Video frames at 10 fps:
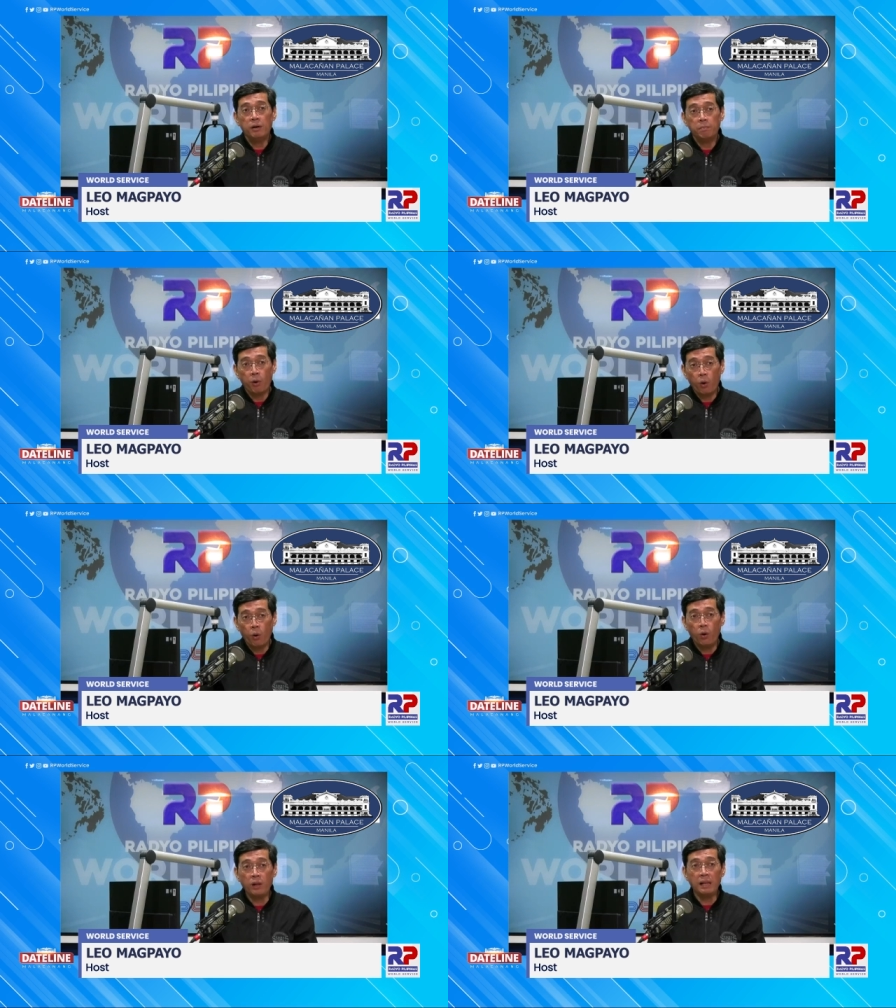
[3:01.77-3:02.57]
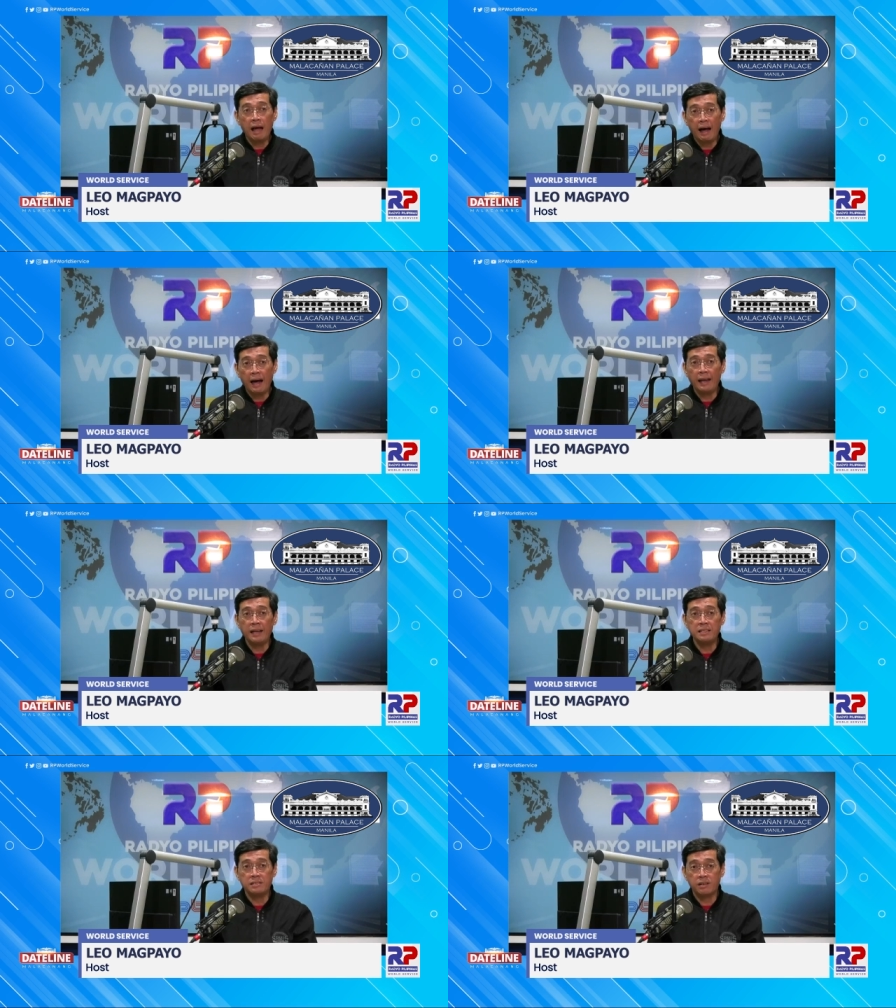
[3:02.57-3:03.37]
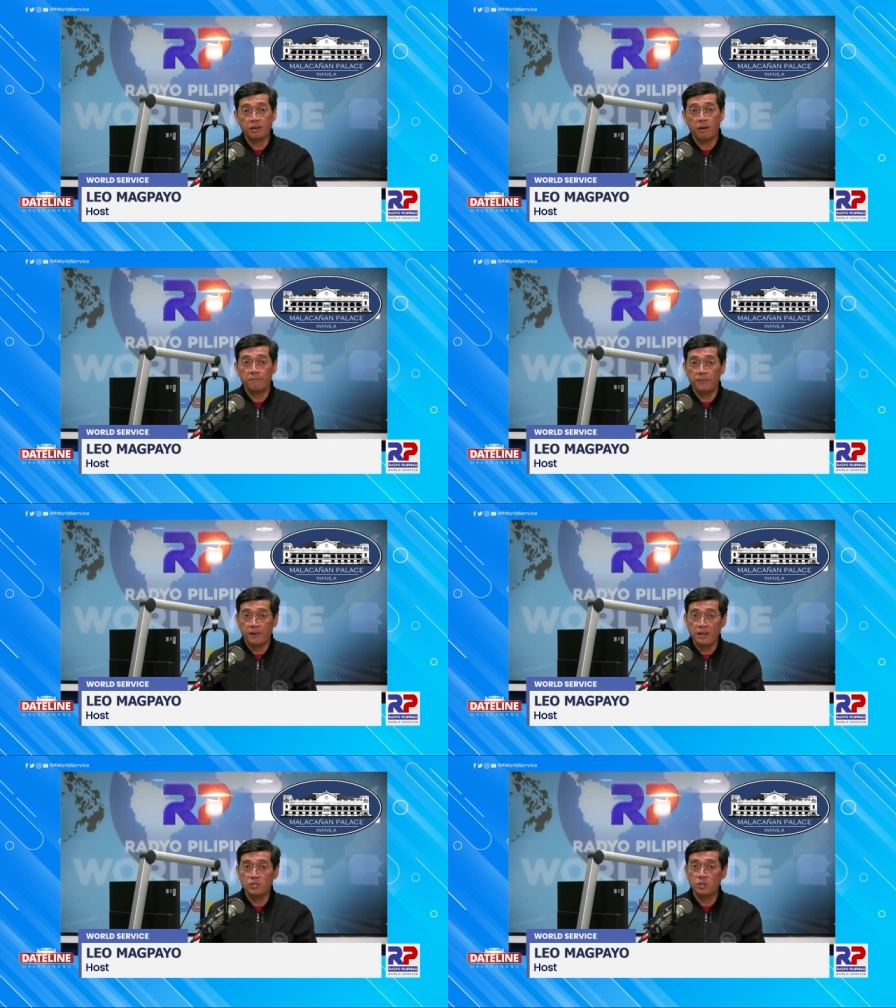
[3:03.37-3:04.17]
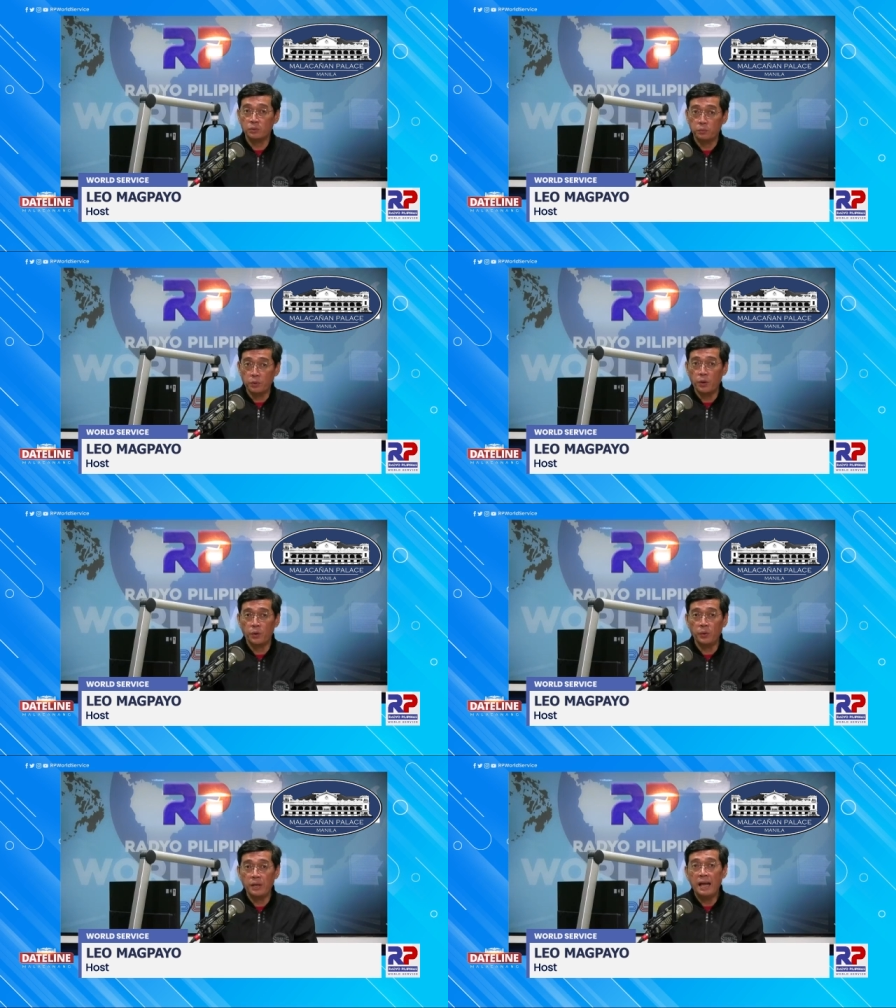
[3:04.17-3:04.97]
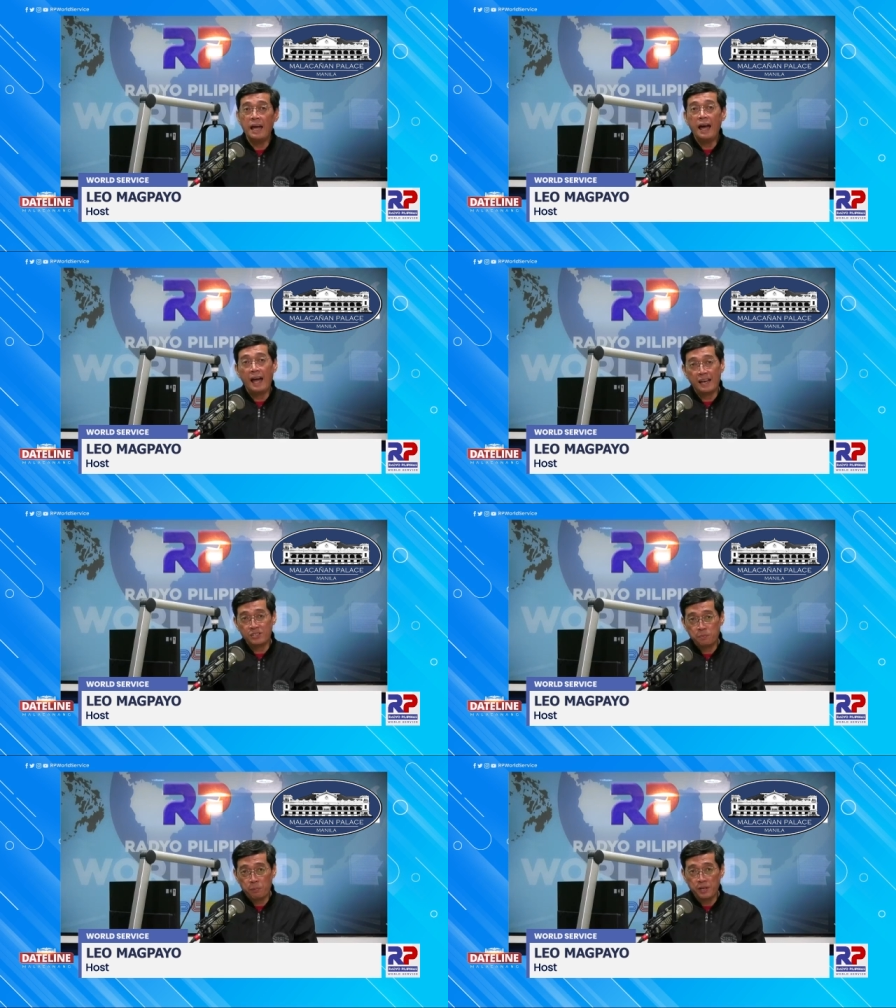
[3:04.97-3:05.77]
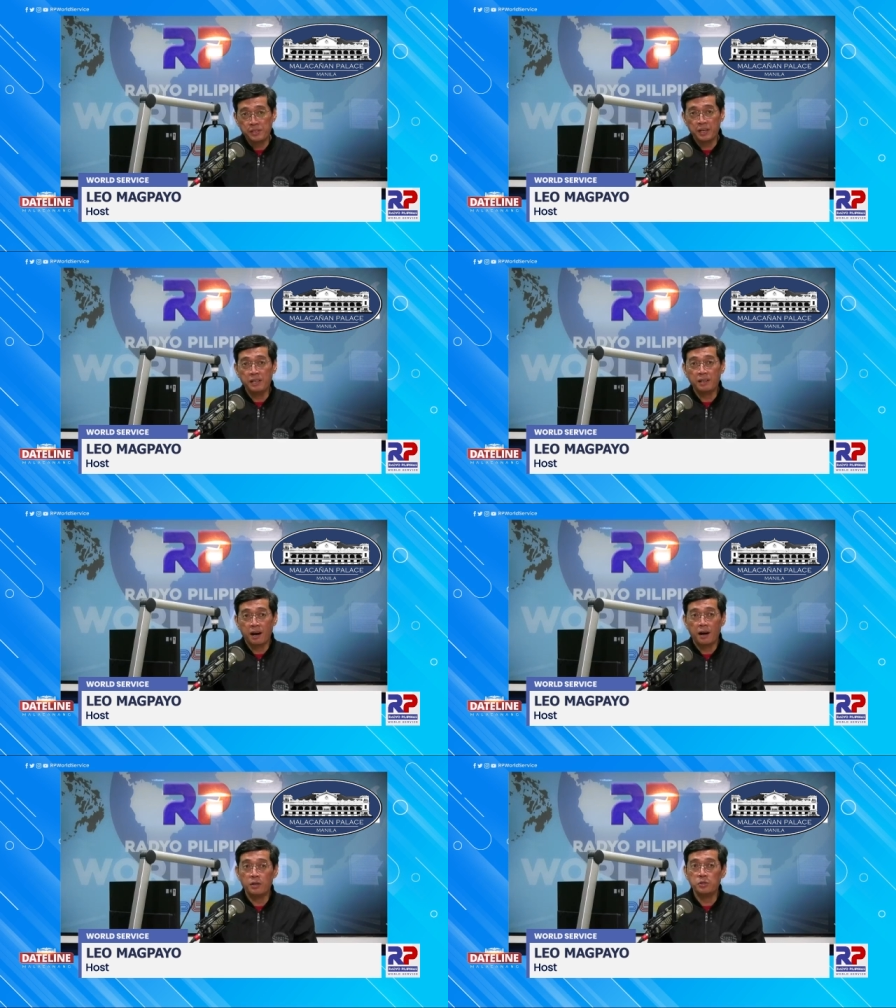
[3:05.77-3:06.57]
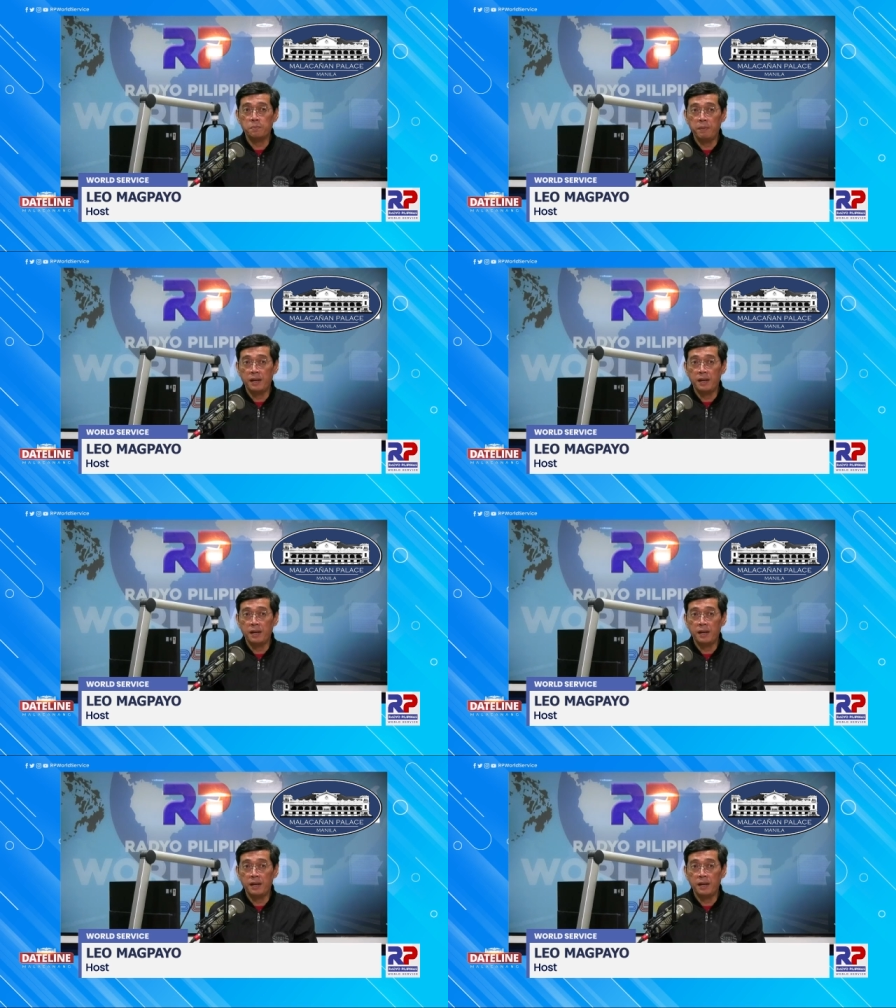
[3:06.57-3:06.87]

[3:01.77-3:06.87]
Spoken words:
Bohol Island Circumferential Road as President Carlos P.